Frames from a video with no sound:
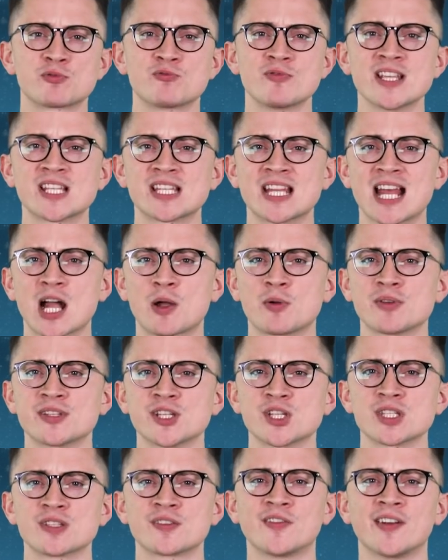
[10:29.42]
recent
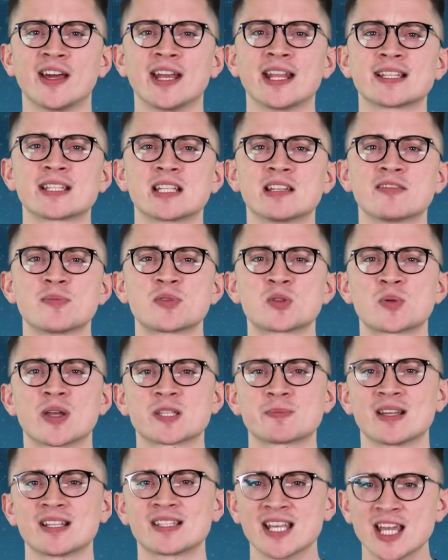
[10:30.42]
acquisitions failing to live up to
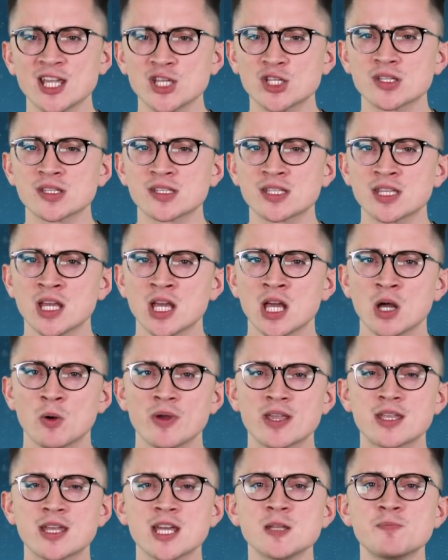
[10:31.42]
expectations, we
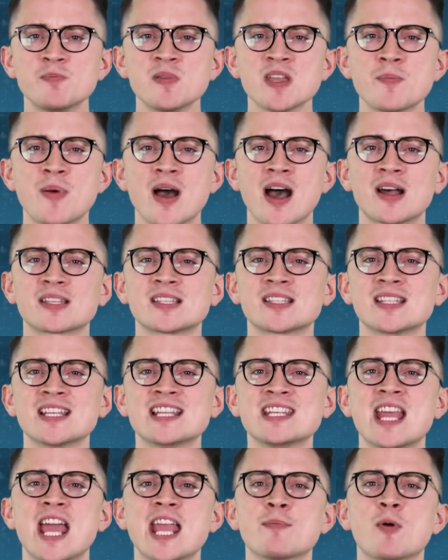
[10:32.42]
could be about to see
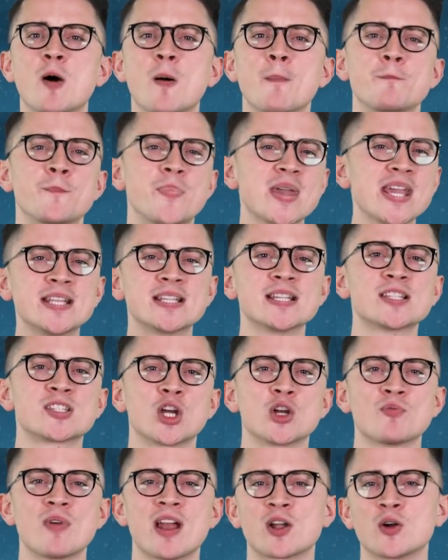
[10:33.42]
Neymar beat his
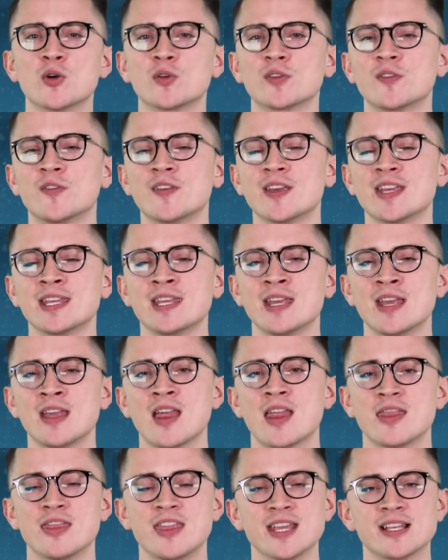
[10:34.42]
own record fee
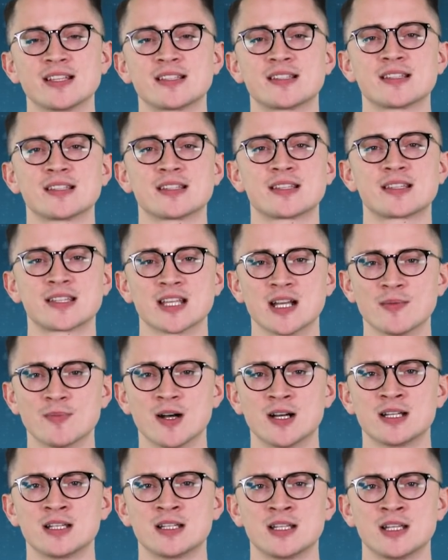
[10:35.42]
this summer.
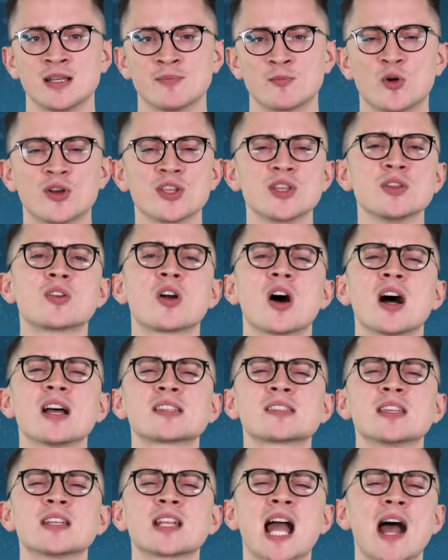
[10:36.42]
What do you guys
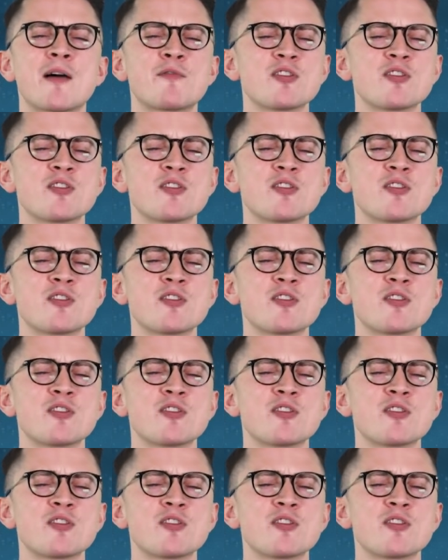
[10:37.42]
think? Have